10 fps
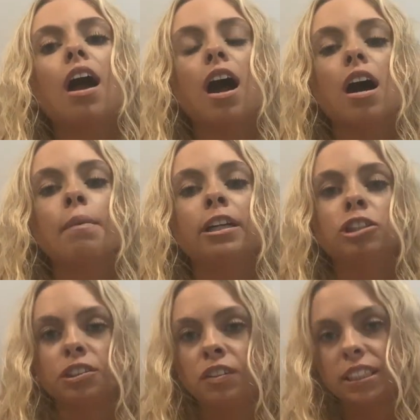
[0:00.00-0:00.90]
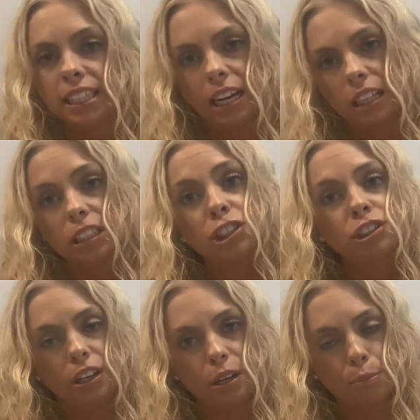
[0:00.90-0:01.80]
and just for the sake of this
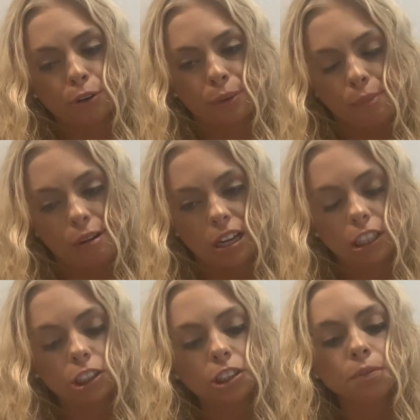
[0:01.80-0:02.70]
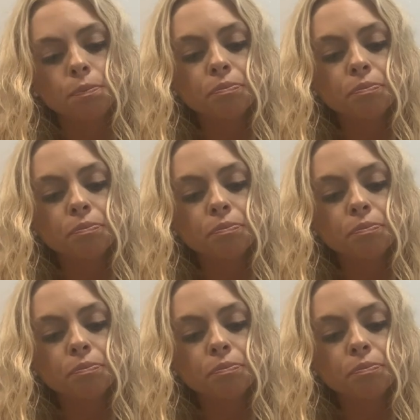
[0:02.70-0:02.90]
study, pretty much.